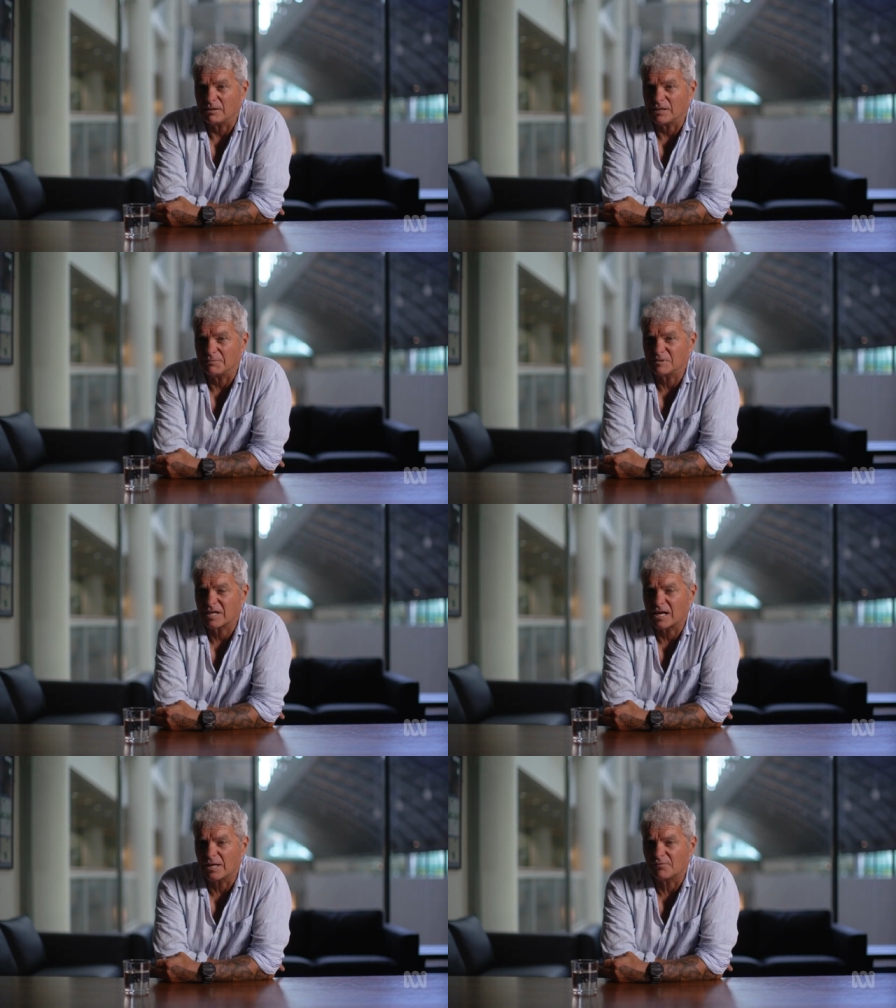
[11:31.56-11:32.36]
It was
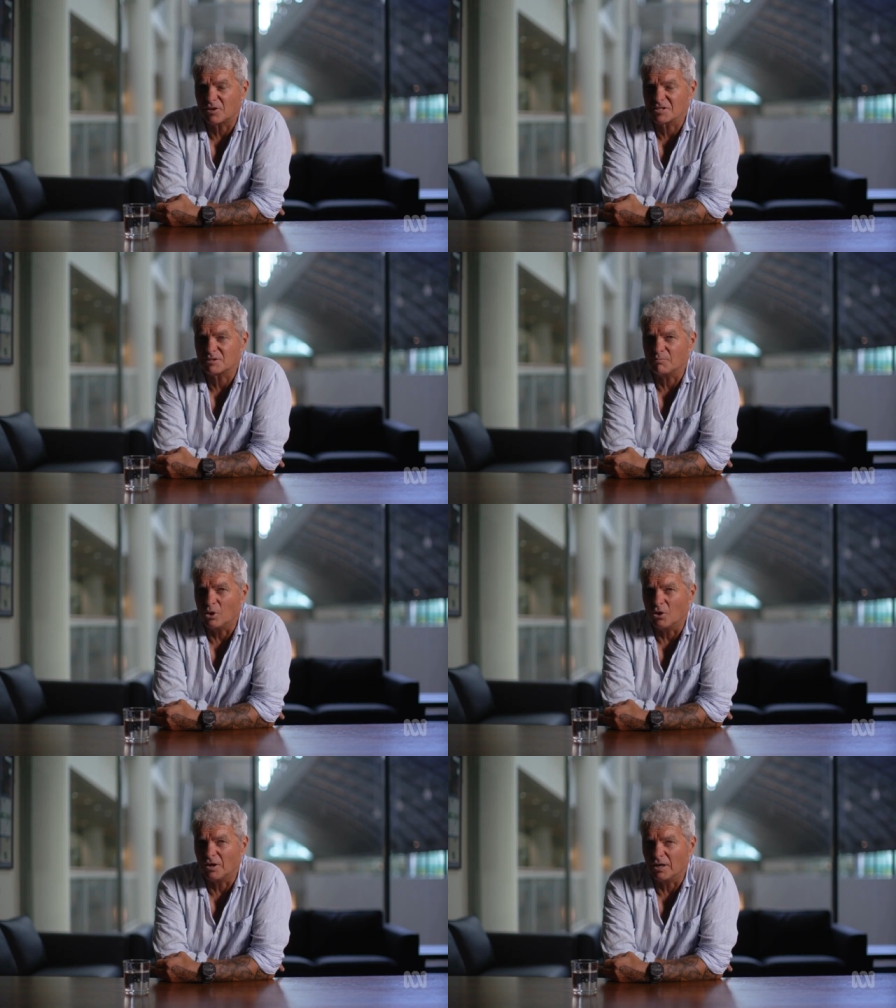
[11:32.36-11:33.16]
hard for us to
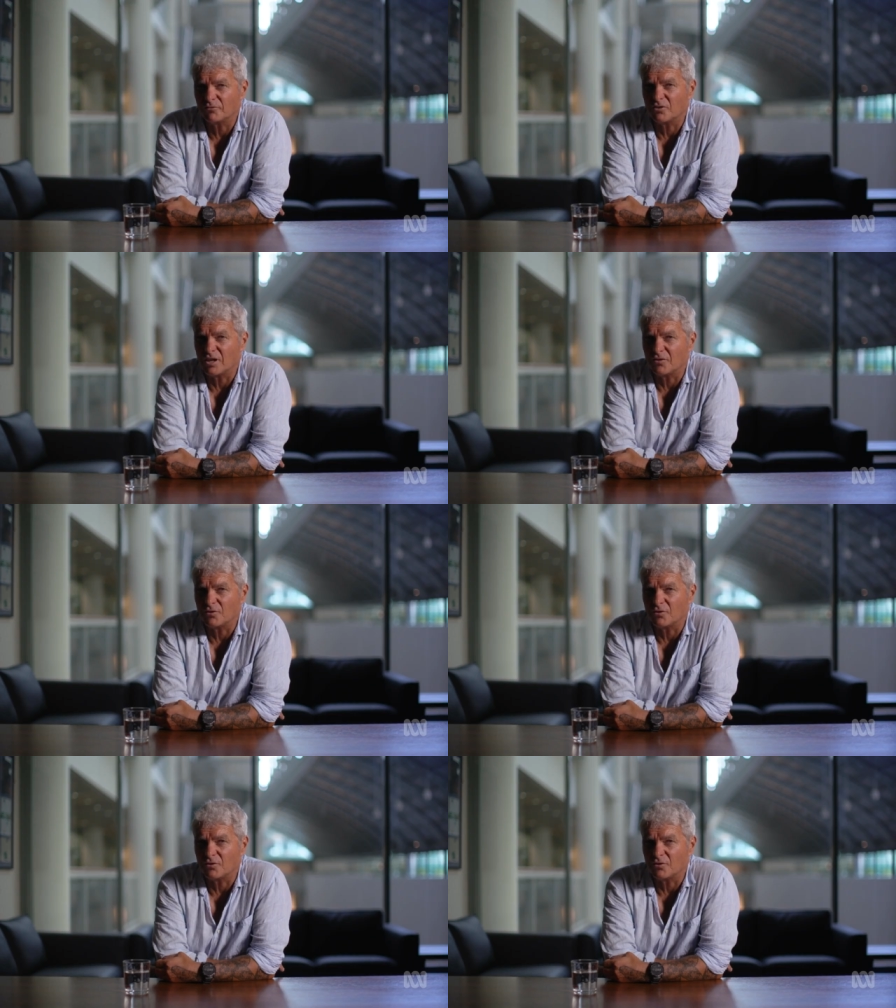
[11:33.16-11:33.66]
bond after that